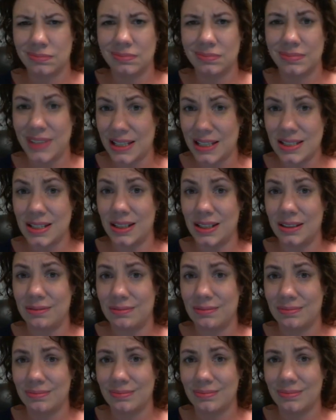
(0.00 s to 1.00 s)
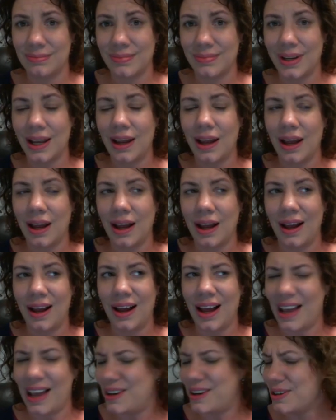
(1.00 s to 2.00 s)
That's it.
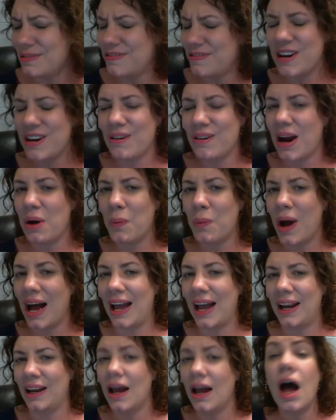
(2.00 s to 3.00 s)
I couldn't figure out why.